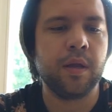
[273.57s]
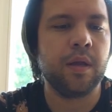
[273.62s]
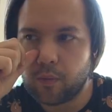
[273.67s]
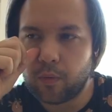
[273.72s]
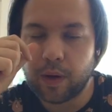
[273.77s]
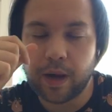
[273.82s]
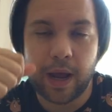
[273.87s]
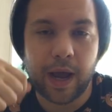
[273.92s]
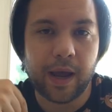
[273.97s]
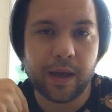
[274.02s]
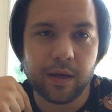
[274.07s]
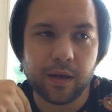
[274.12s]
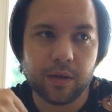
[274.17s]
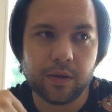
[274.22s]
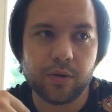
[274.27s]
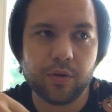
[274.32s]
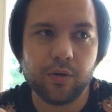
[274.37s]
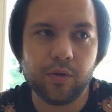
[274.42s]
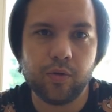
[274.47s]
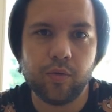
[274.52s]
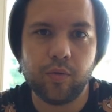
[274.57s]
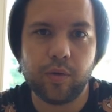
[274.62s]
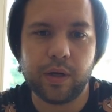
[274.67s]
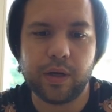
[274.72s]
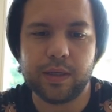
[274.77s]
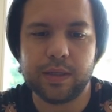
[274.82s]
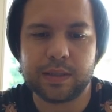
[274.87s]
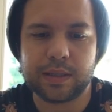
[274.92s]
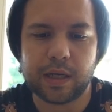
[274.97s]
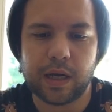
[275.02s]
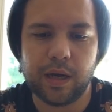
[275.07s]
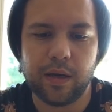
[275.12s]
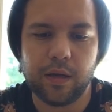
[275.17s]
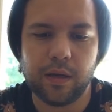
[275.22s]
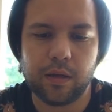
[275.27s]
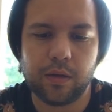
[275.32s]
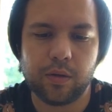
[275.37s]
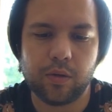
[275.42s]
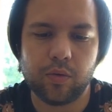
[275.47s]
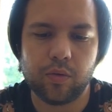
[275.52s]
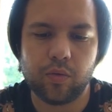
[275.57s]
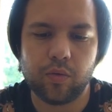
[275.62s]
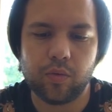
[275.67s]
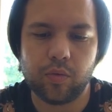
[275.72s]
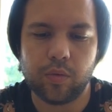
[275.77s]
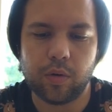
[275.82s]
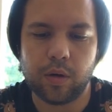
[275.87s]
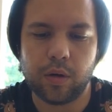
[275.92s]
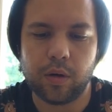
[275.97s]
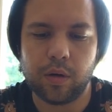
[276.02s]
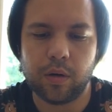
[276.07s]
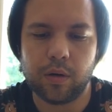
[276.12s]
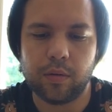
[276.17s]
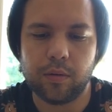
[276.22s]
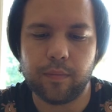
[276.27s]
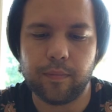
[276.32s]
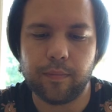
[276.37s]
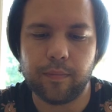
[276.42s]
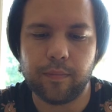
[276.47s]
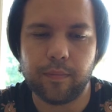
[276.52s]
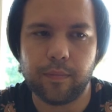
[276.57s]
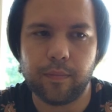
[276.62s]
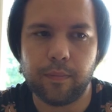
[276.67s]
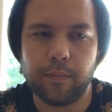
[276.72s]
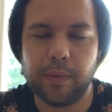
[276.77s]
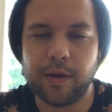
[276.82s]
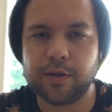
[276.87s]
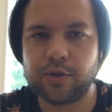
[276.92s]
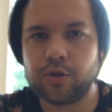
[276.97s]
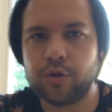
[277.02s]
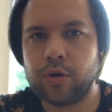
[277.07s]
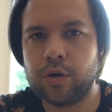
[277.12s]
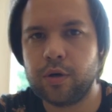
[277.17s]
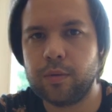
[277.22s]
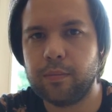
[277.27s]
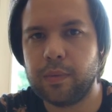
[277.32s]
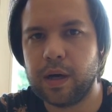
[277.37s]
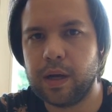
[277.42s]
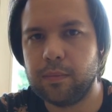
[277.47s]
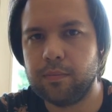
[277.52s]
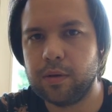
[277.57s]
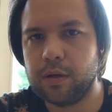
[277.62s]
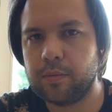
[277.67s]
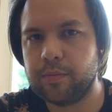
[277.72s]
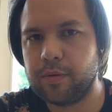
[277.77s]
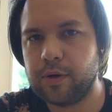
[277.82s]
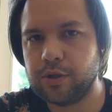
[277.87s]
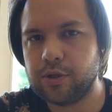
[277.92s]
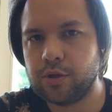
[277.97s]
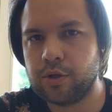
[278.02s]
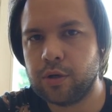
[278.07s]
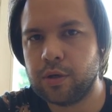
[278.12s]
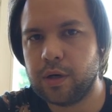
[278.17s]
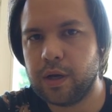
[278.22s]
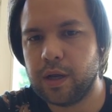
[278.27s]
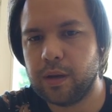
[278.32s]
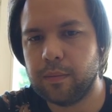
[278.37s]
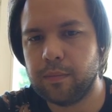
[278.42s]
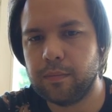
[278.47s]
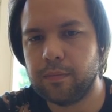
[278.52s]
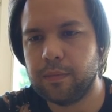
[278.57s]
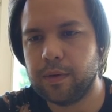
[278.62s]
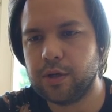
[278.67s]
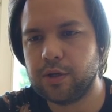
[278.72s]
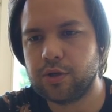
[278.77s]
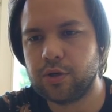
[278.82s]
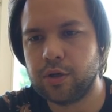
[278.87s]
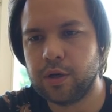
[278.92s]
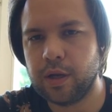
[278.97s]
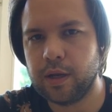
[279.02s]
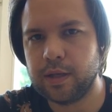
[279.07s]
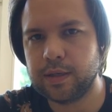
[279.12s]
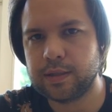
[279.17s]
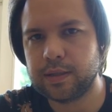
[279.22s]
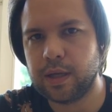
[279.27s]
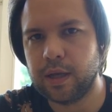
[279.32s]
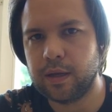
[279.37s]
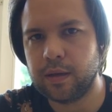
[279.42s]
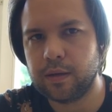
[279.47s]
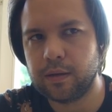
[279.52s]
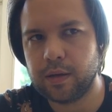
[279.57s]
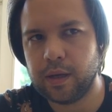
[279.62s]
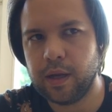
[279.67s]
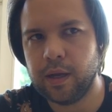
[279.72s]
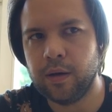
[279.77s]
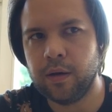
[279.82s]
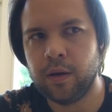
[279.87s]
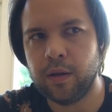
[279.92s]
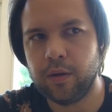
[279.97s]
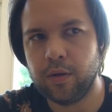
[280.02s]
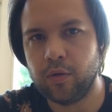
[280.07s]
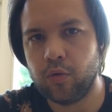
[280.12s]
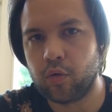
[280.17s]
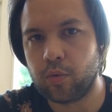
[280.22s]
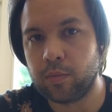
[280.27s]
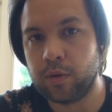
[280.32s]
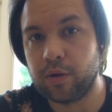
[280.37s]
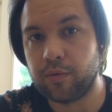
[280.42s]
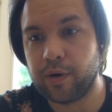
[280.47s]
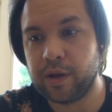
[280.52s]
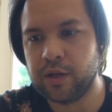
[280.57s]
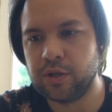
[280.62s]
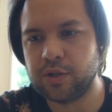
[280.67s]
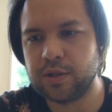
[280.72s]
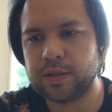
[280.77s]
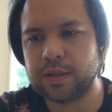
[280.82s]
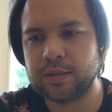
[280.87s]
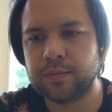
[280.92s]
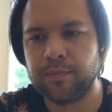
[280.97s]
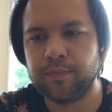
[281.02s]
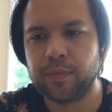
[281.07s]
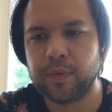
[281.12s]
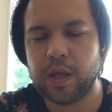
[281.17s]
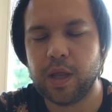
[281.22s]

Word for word: What I need to do is I need to um, measure my blood pressure and make sure that it's like in the normal ranges.